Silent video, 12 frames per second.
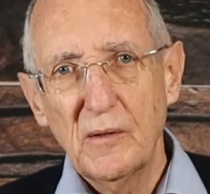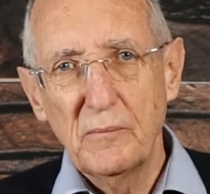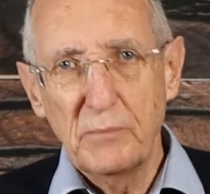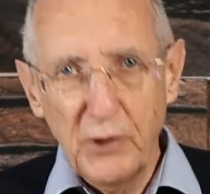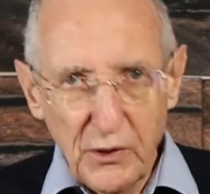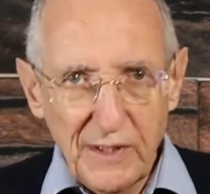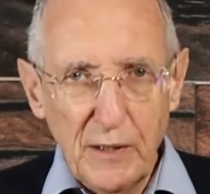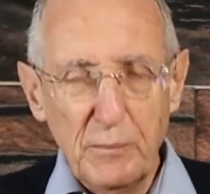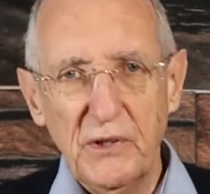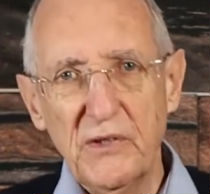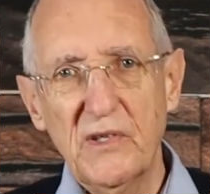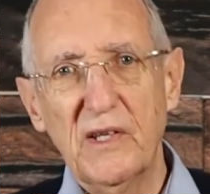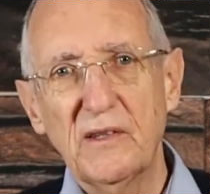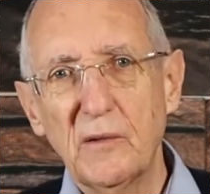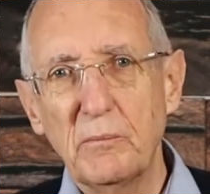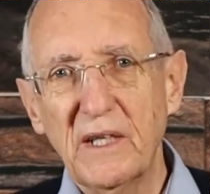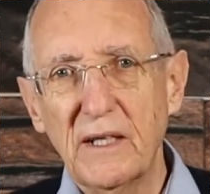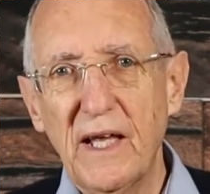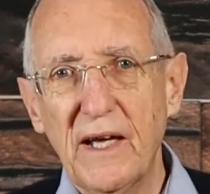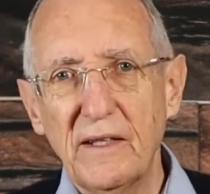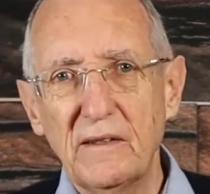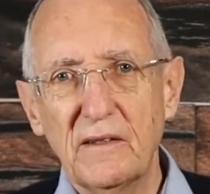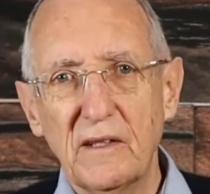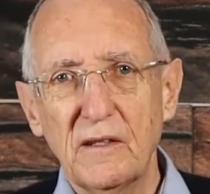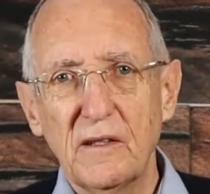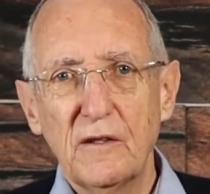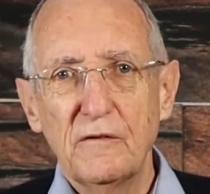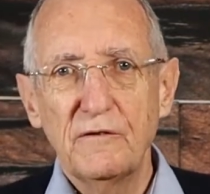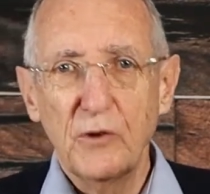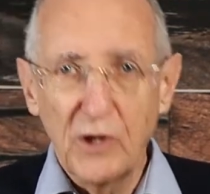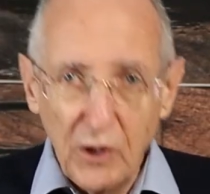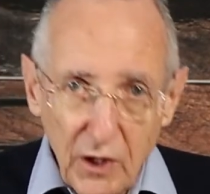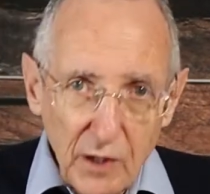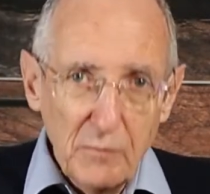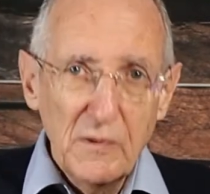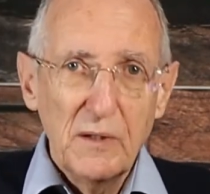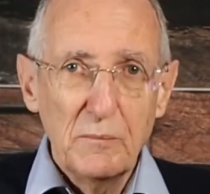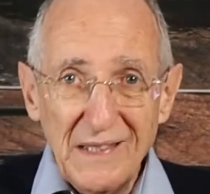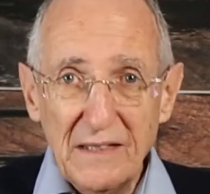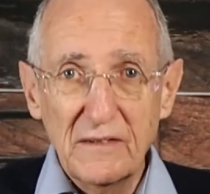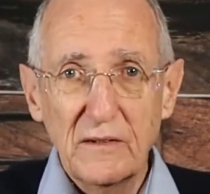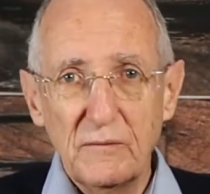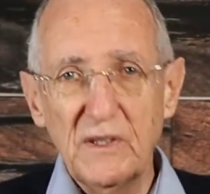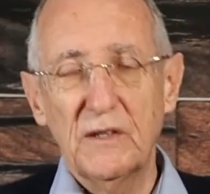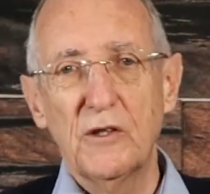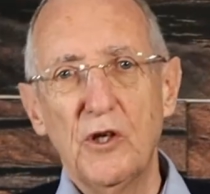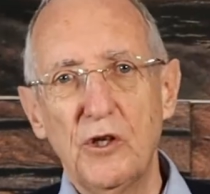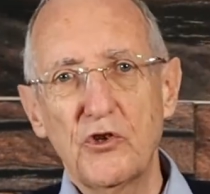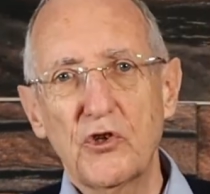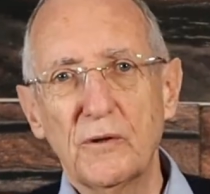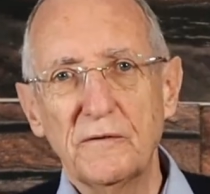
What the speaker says: burnout patients in my practice, especially with vital substances.